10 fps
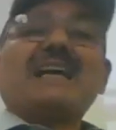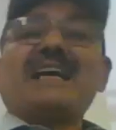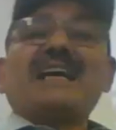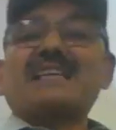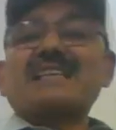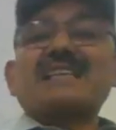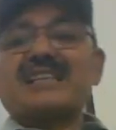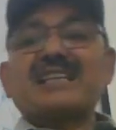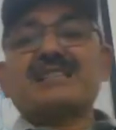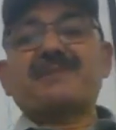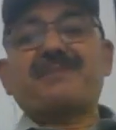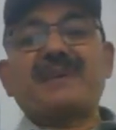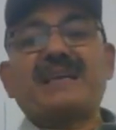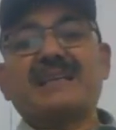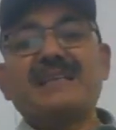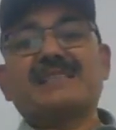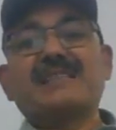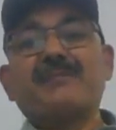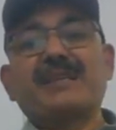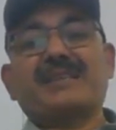is not spherically
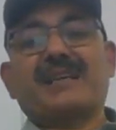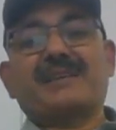symmetric,